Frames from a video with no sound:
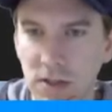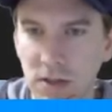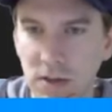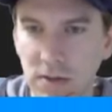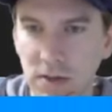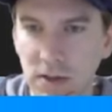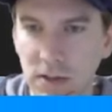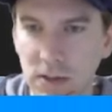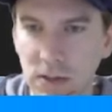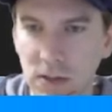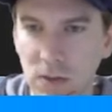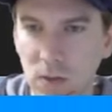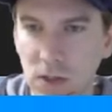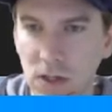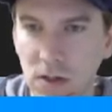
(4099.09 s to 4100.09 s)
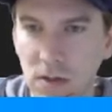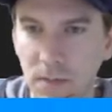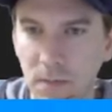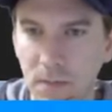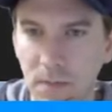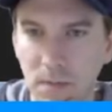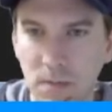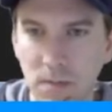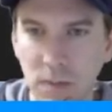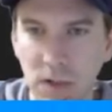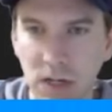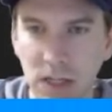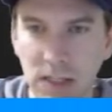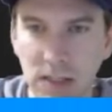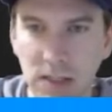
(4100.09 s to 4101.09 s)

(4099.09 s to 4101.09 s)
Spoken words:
and other things as well. But